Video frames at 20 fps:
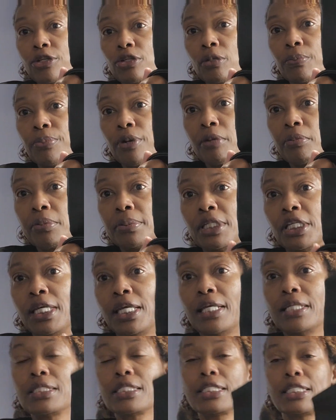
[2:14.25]
You probably
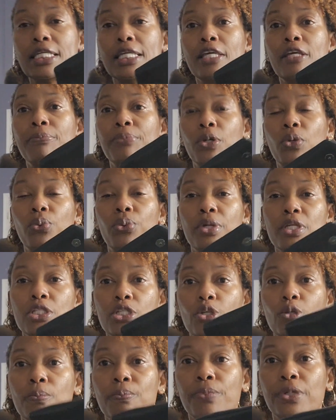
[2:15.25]
can't see it, but
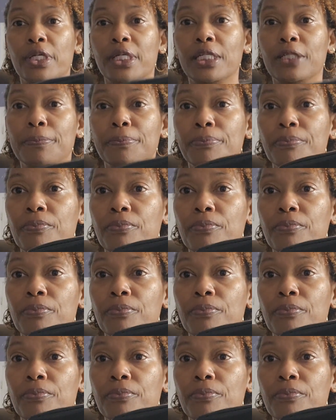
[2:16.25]
once you put